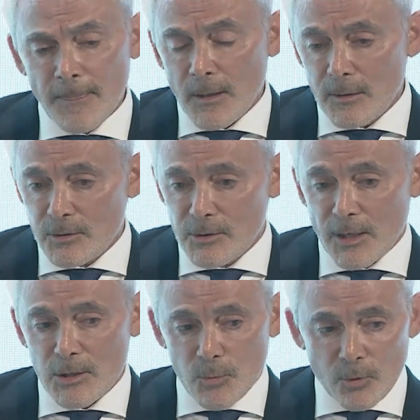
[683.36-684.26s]
in
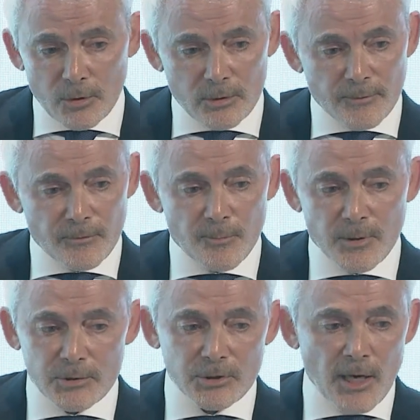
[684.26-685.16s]
today's world, if you
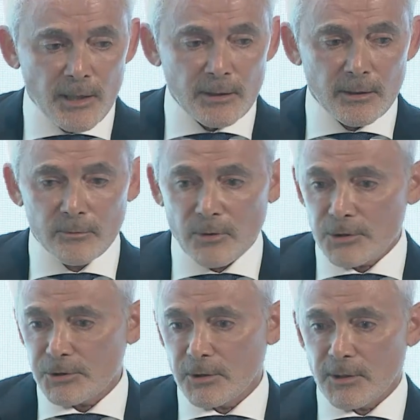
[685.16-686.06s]
pit China and
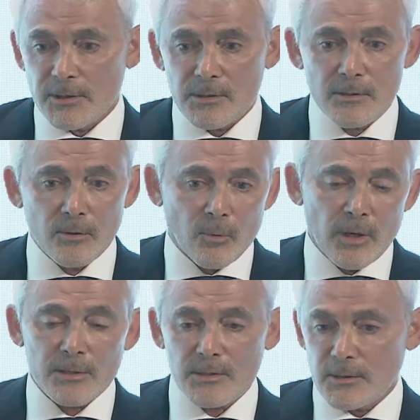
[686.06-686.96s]
Russia against the
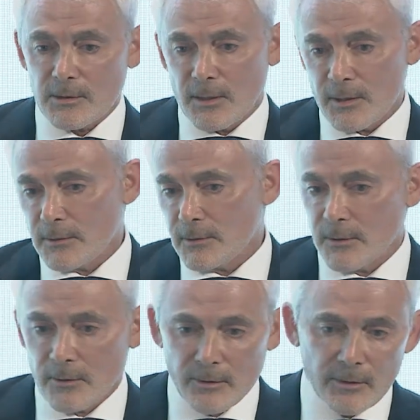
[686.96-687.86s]
West, and
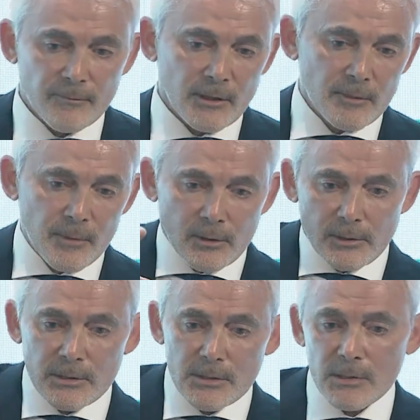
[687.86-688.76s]
and you've got the Middle
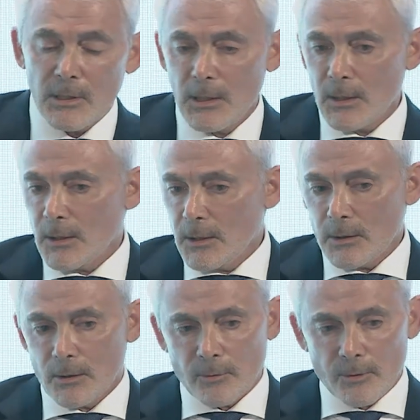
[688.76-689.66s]
East,
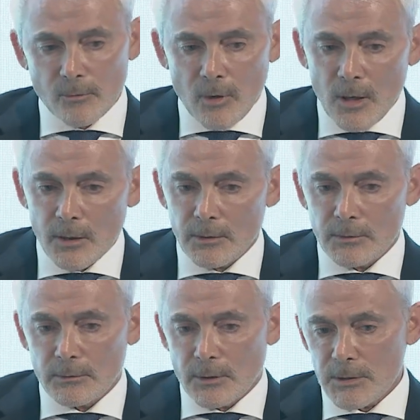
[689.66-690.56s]
with Iran
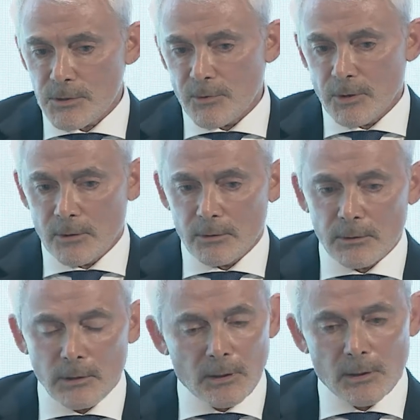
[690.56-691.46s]
and Israel,
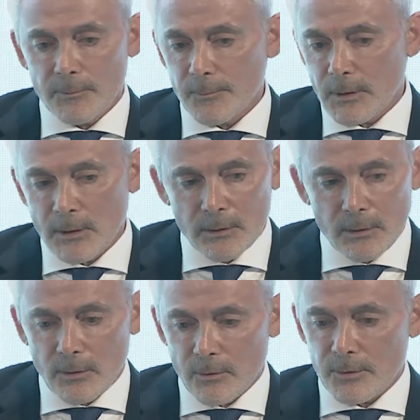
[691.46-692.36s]
and
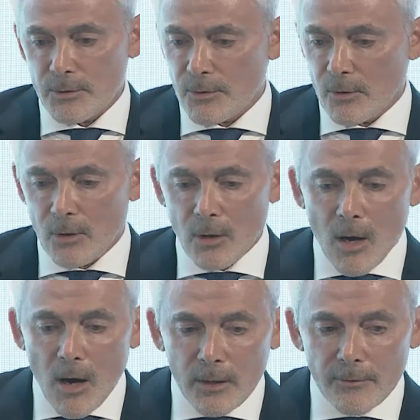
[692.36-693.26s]
there are a
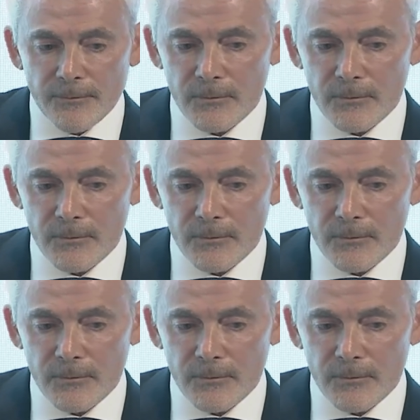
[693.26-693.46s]
lot of